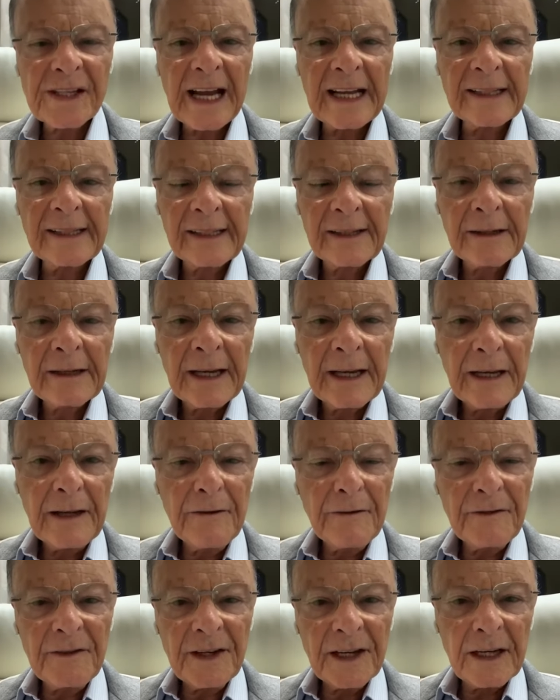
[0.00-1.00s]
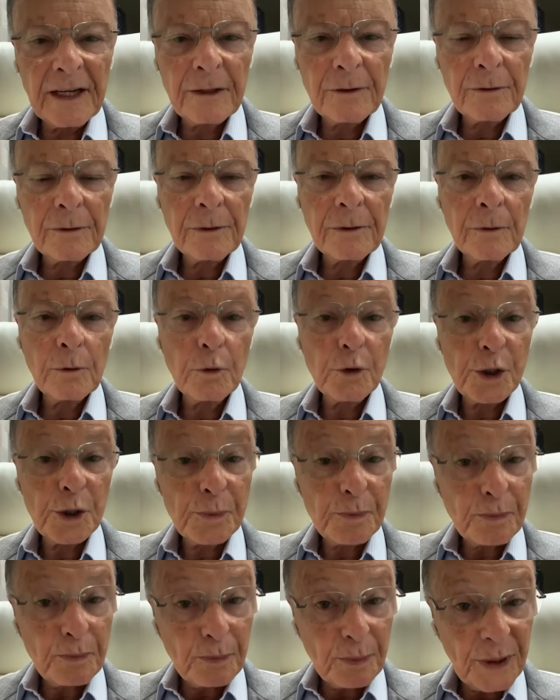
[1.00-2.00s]
And Jesus is
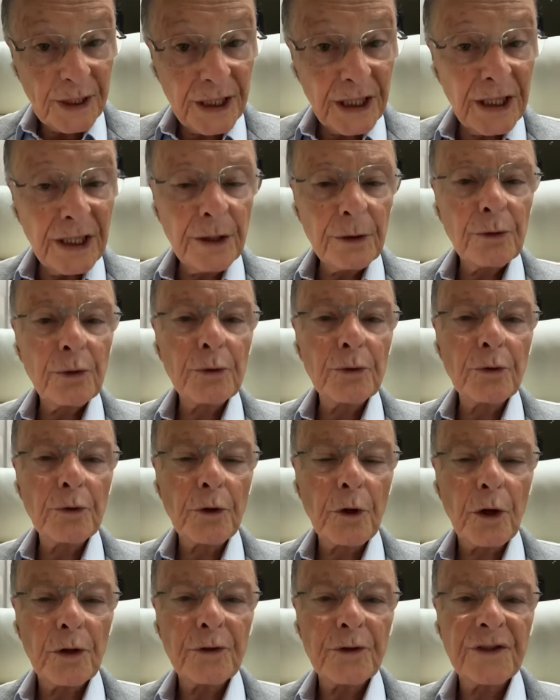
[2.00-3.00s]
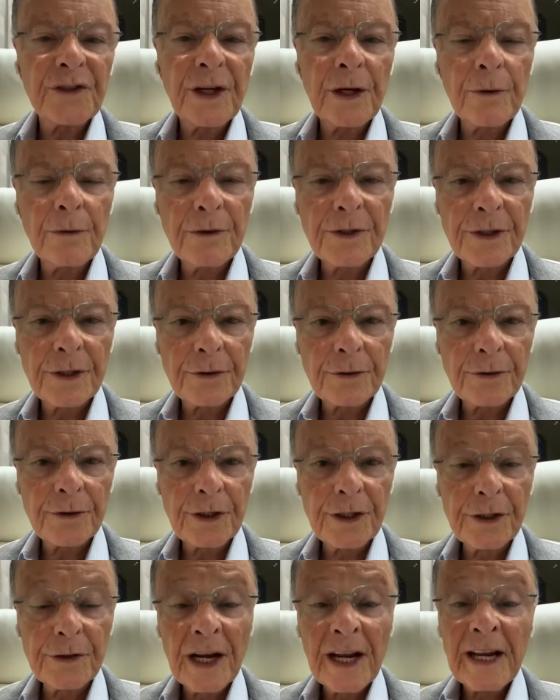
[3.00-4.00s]
sending, the Spirit of
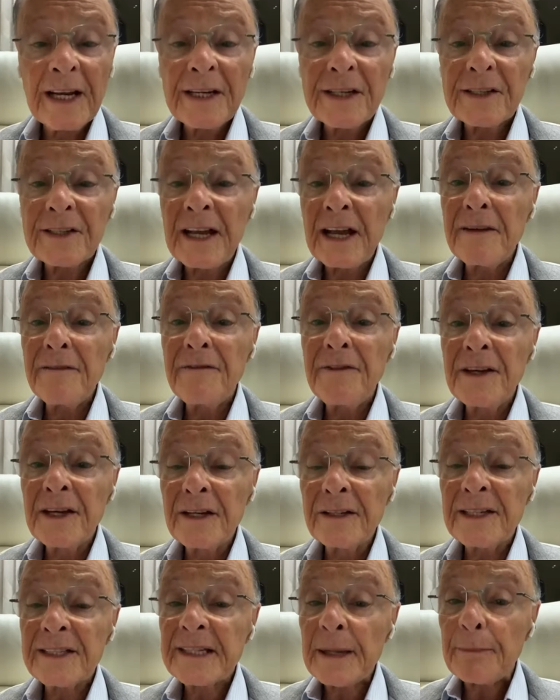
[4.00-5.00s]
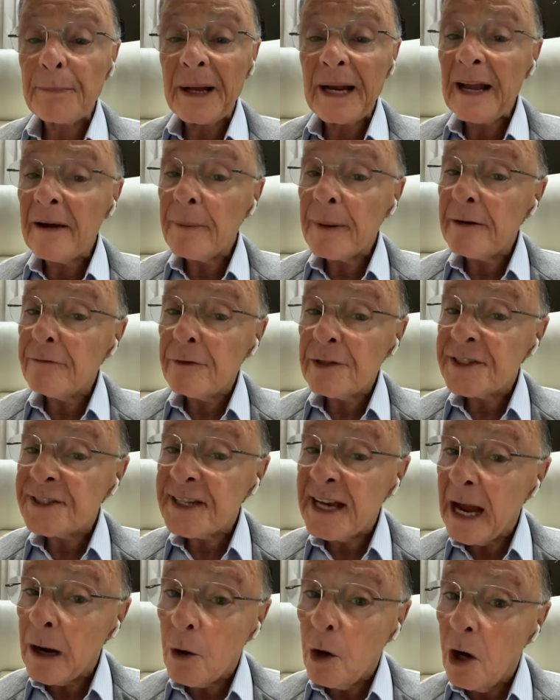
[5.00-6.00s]
our Lord Jesus is sending this
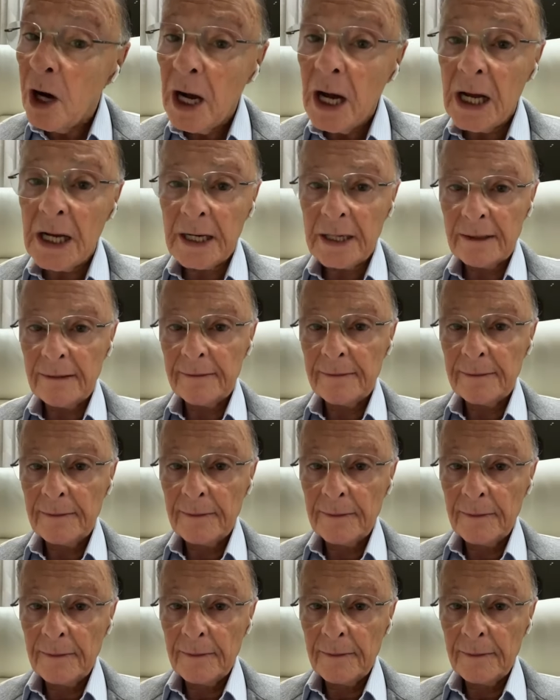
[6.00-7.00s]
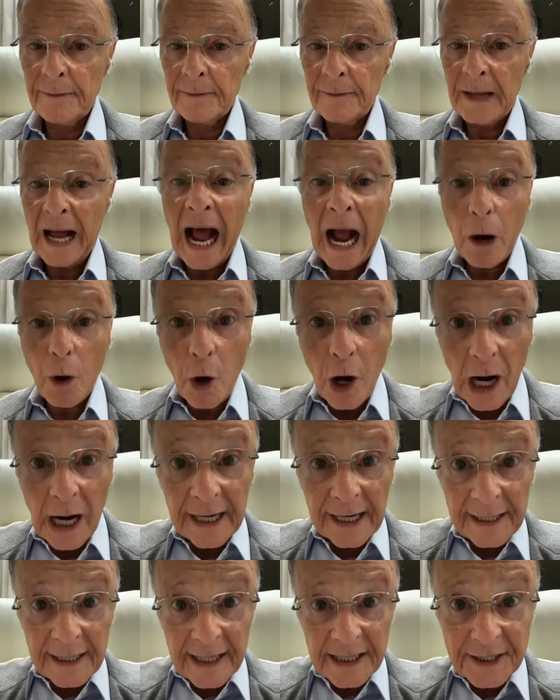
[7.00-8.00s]
word to you right now
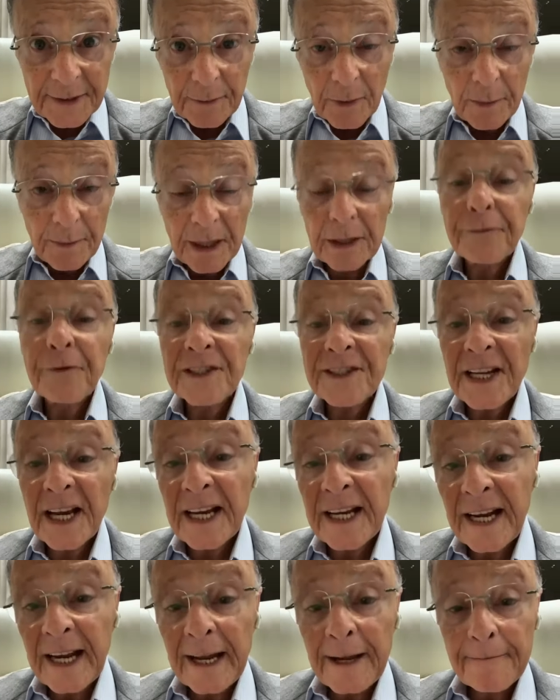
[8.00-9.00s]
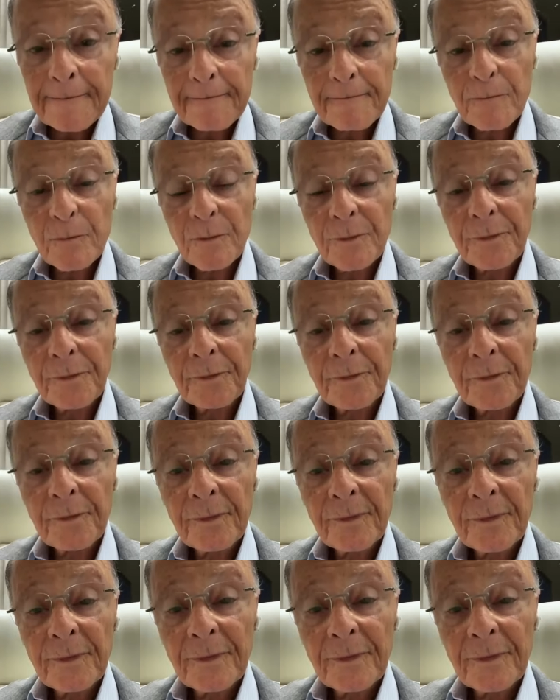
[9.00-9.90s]
in this moment. Do you believe?